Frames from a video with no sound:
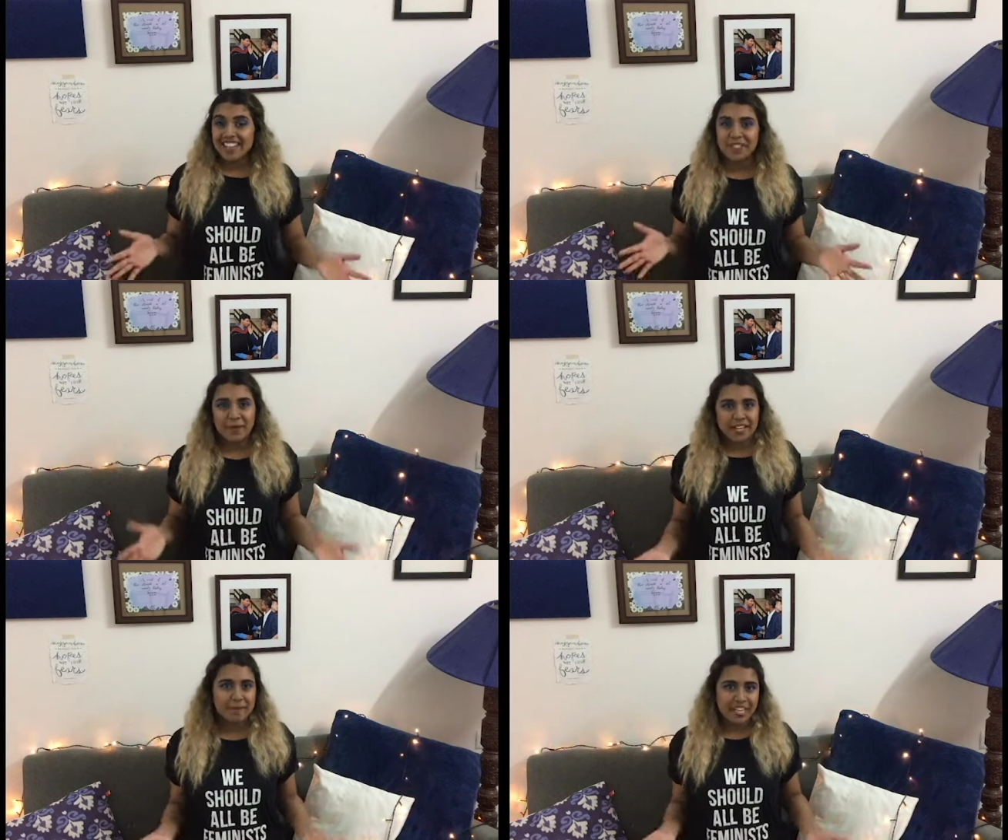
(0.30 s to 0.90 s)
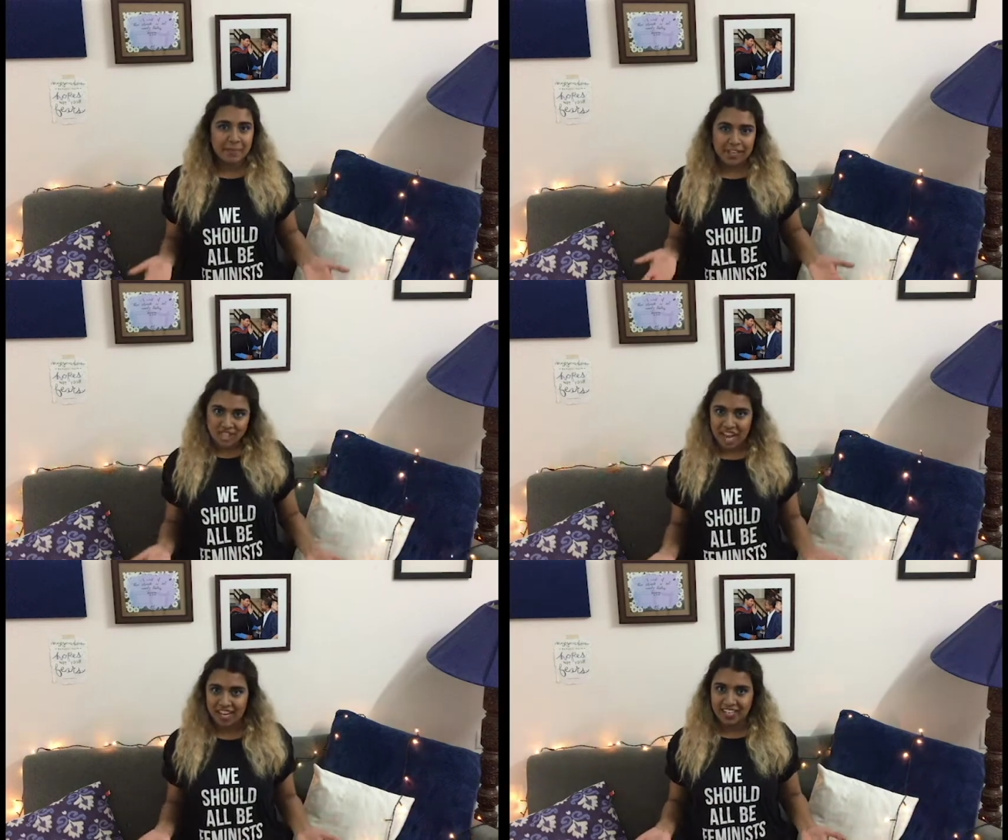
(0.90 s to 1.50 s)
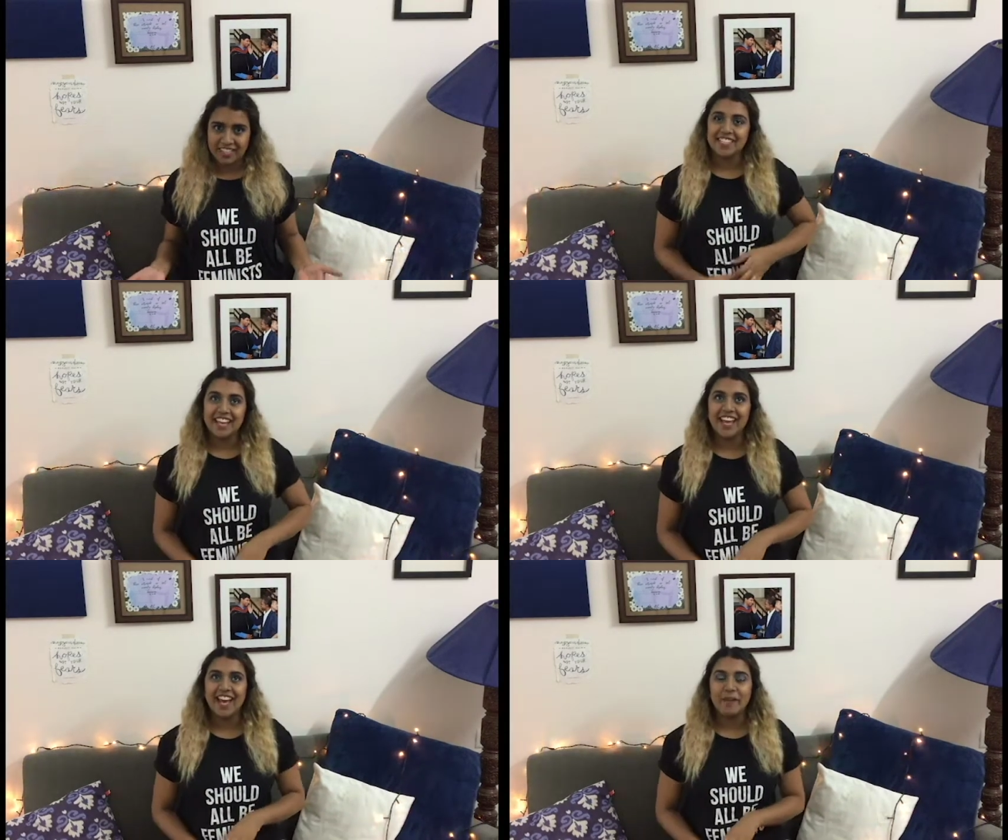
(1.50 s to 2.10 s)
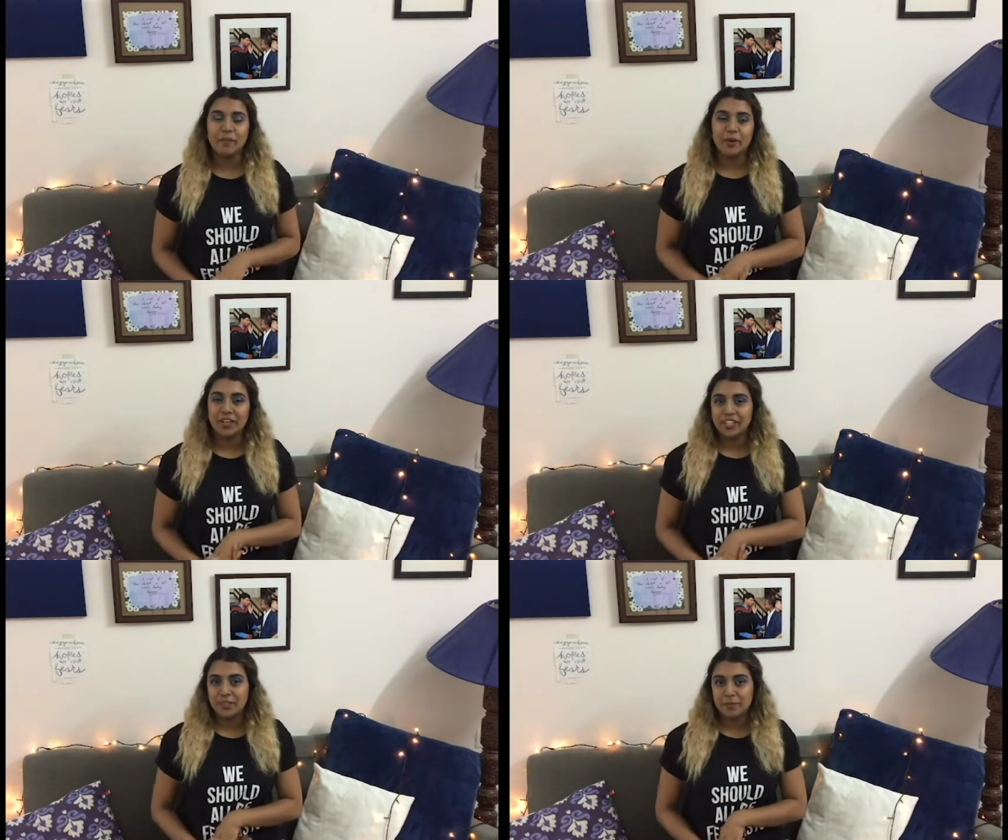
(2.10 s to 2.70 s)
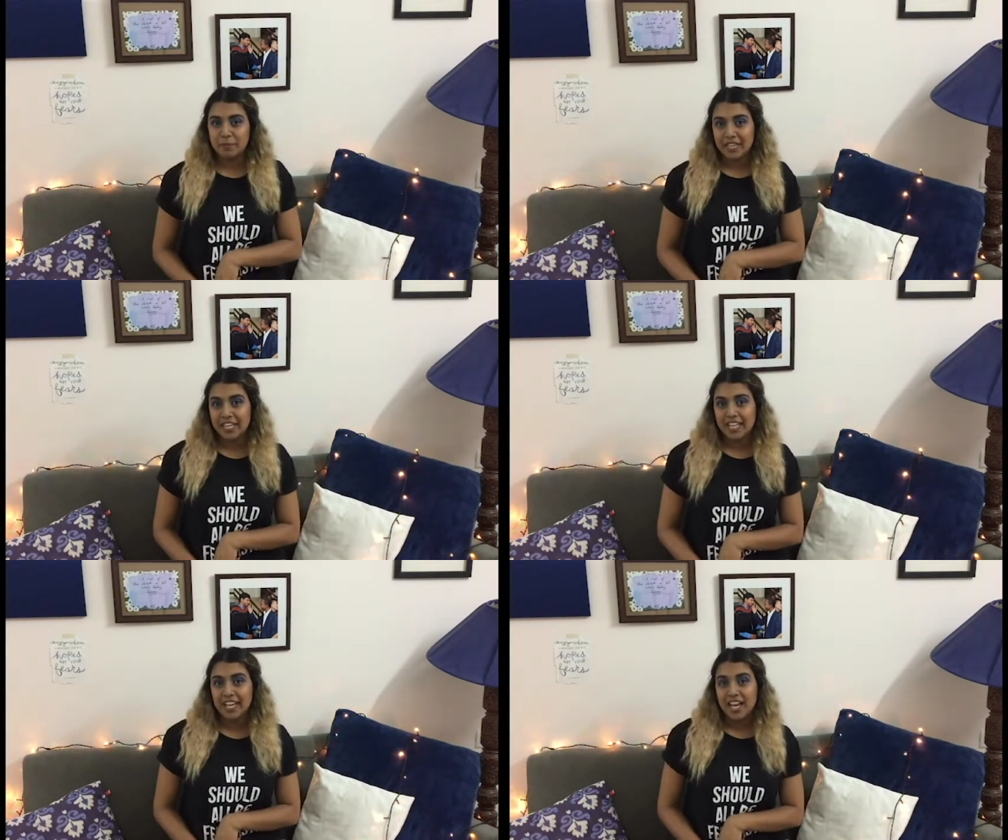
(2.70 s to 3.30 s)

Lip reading: guys, welcome back to my channel. Today I'm going to be